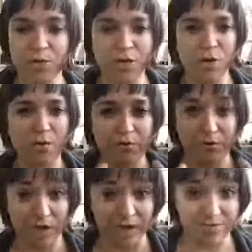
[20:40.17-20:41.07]
So I'm going to go
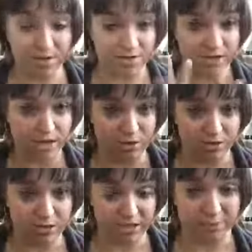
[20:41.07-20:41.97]
over 5
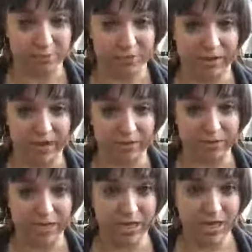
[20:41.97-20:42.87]
FAQs and tips right
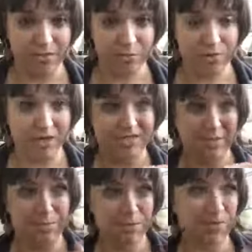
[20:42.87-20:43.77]
now for
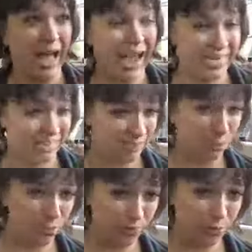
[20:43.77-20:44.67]
things that people
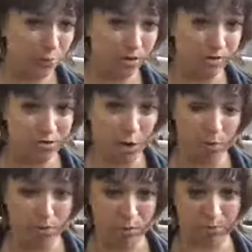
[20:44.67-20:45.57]
ask when we're
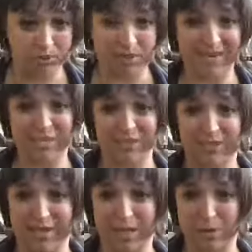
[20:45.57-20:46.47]
going through the
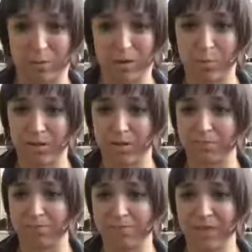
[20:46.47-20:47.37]
presentations together when I'm helping
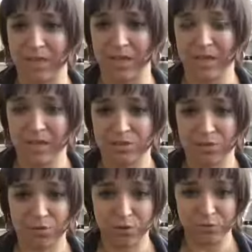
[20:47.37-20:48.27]
them.
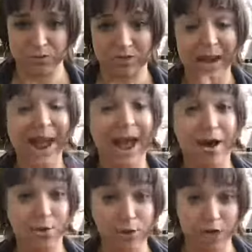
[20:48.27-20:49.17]
So first one,
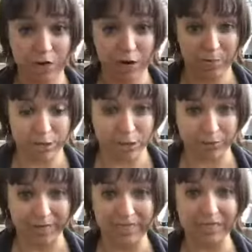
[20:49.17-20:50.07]
how do I know how much
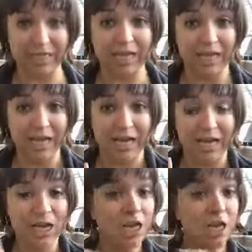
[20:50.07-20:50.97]
to write?
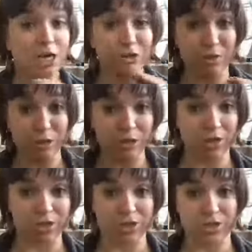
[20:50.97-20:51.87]
Here's what I'm
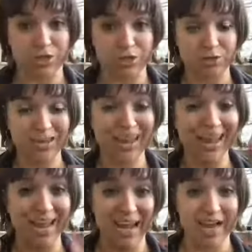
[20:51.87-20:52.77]
going to encourage you to do.
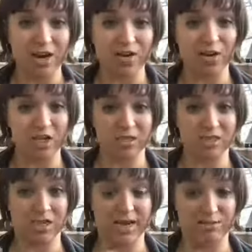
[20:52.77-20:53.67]
Err on
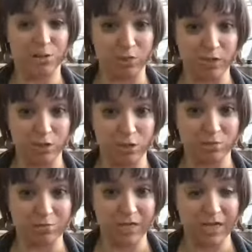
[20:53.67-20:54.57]
the side of too
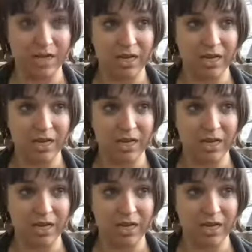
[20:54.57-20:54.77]
much.